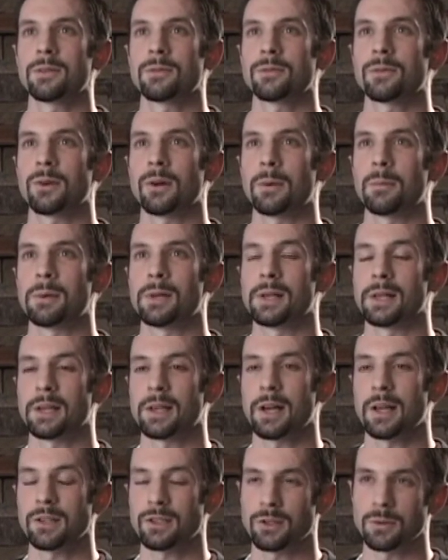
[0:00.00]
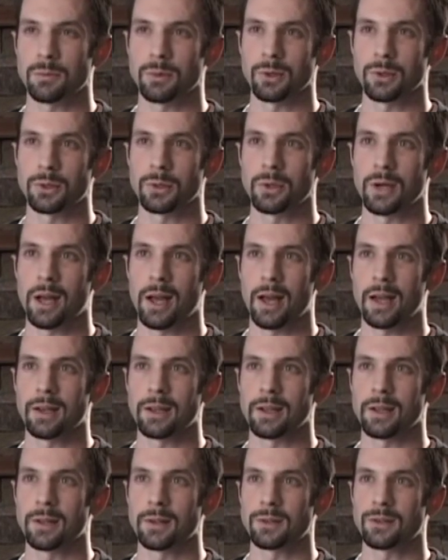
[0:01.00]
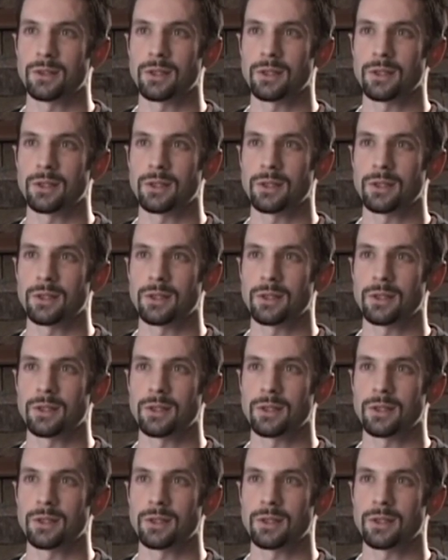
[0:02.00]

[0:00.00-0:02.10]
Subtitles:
from a customer who had